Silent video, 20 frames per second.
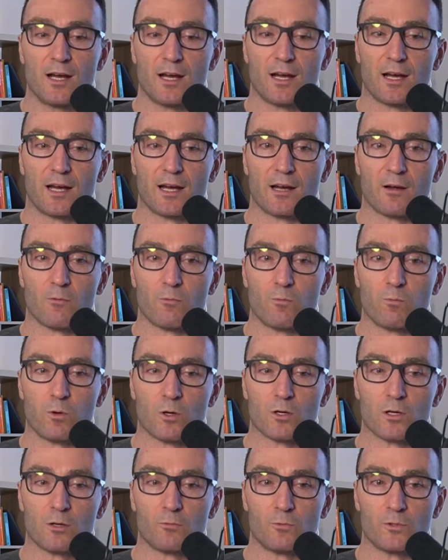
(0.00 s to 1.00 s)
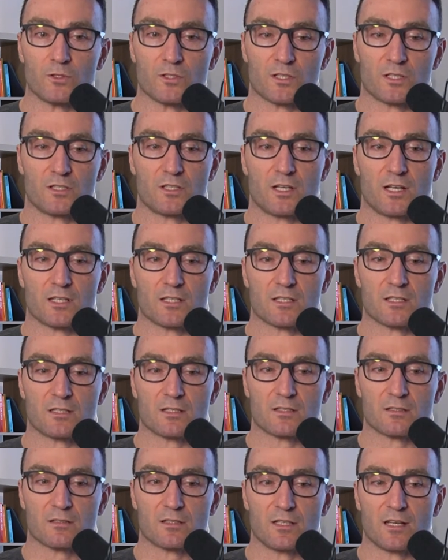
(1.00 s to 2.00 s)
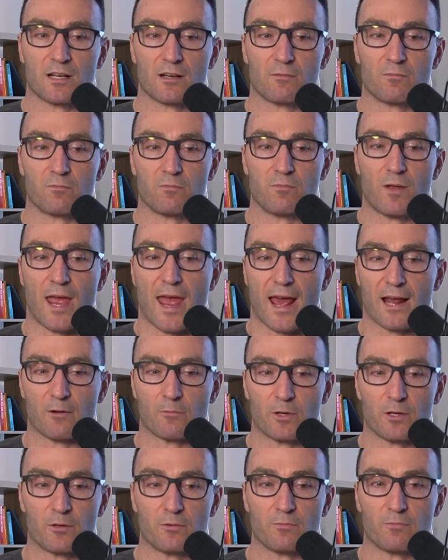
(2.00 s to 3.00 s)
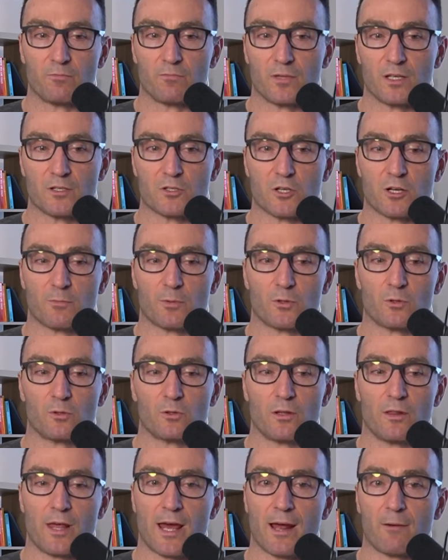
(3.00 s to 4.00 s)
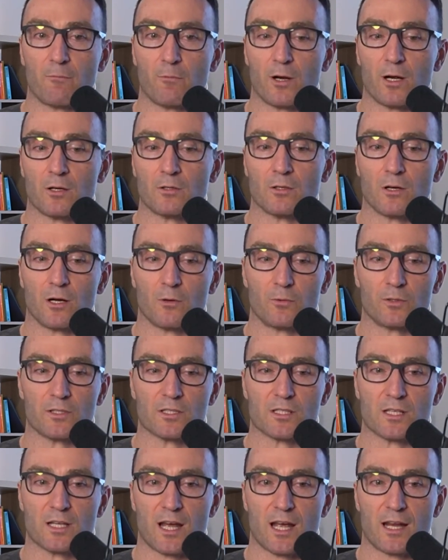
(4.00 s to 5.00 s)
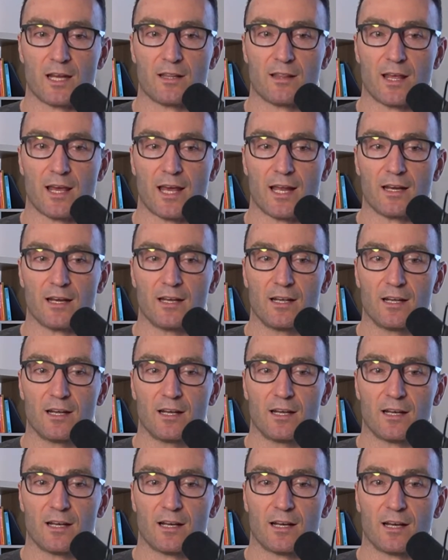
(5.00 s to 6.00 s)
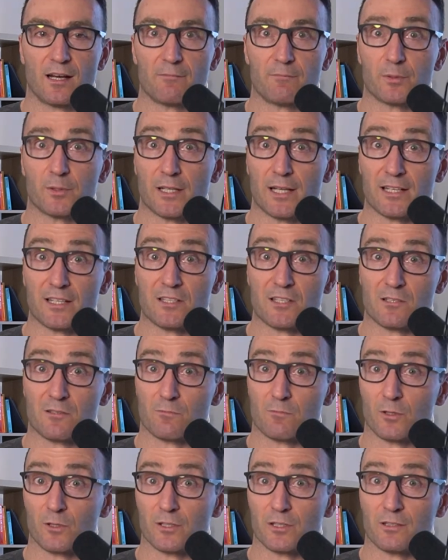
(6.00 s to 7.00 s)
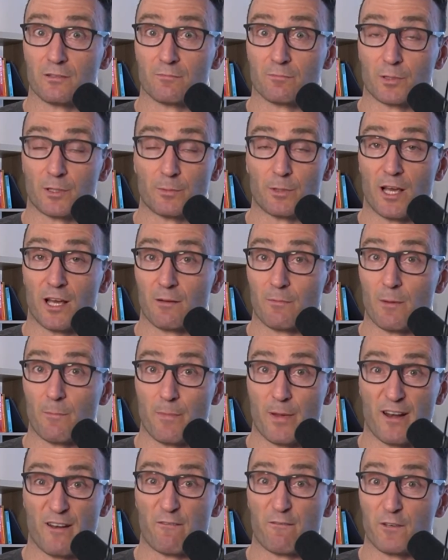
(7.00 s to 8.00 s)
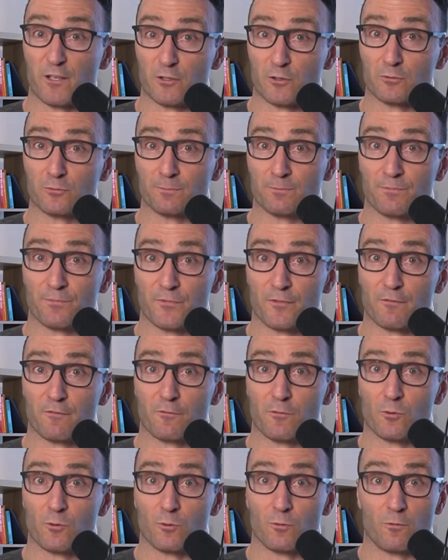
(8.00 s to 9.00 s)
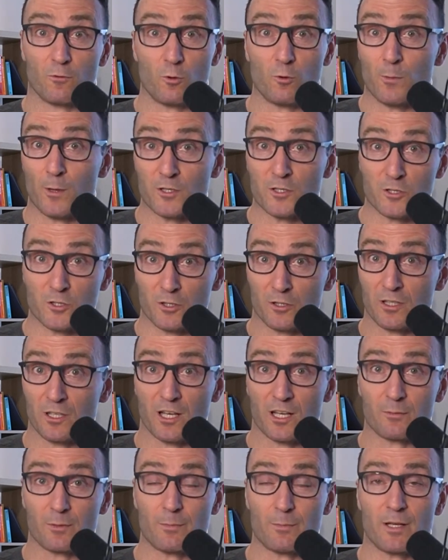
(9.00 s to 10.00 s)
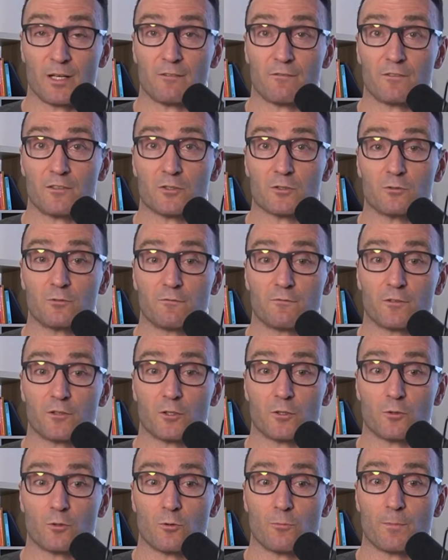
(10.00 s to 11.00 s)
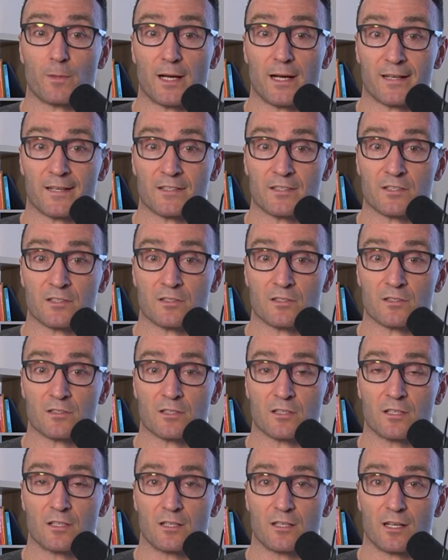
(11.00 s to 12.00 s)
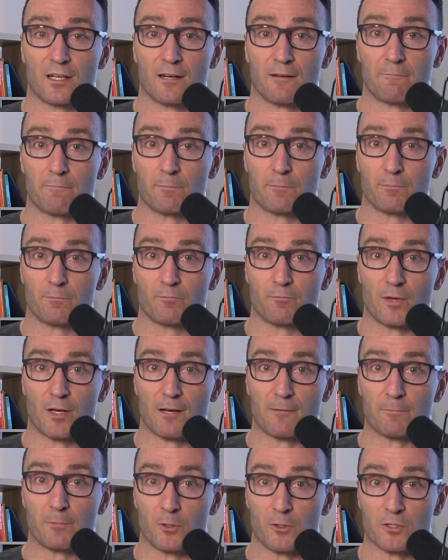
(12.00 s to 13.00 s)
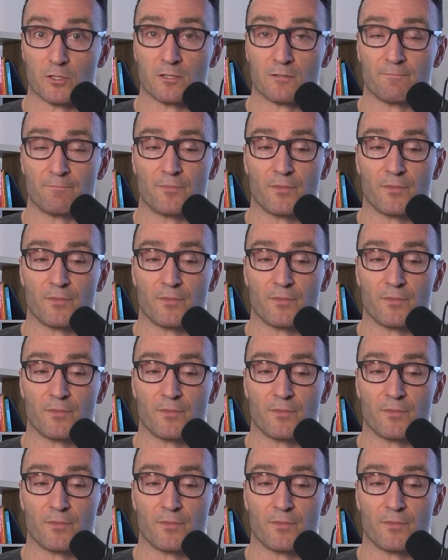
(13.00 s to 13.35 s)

Uh, what I would suggest, you know, how do we interpret all of that? Well, I would say that uh, Pilates is really probably going to be beneficial for, or almost certainly going to be beneficial for your Parkinson's uh, uh, person.